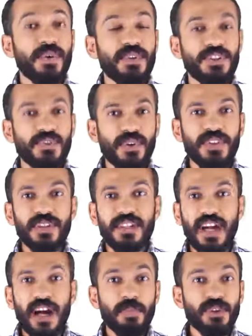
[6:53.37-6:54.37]
we draw
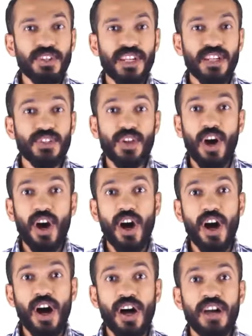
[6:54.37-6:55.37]
the uppercase
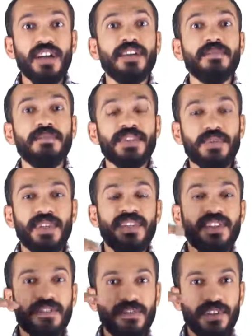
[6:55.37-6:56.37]
ah
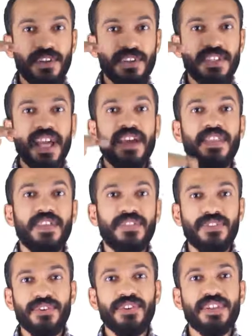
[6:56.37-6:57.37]
between the first and the
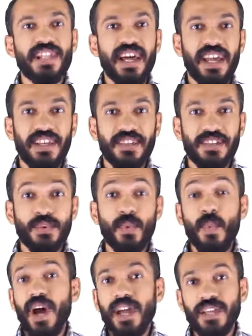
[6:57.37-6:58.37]
third line,
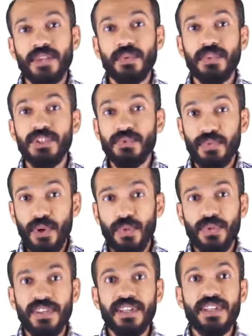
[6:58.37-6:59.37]
while we
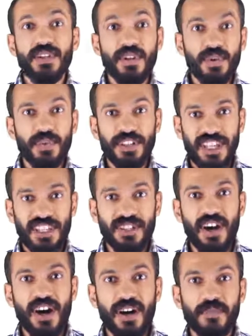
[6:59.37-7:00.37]
draw the lowercase
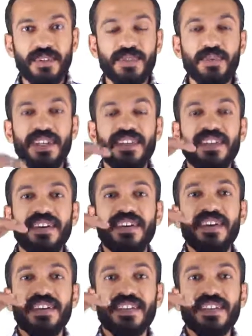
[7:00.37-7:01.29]
ah between the